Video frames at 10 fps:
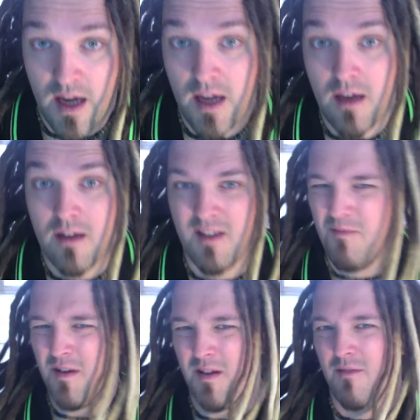You
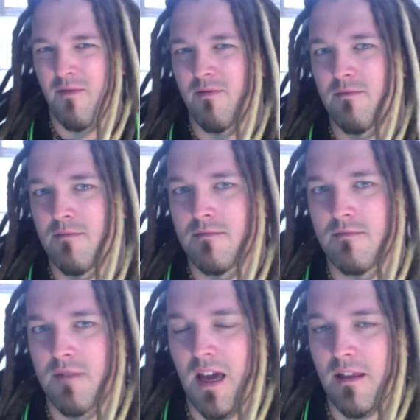may have
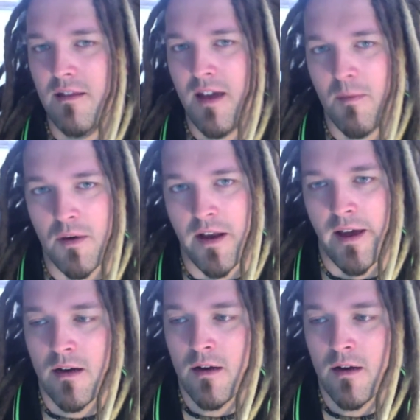gathered that by now.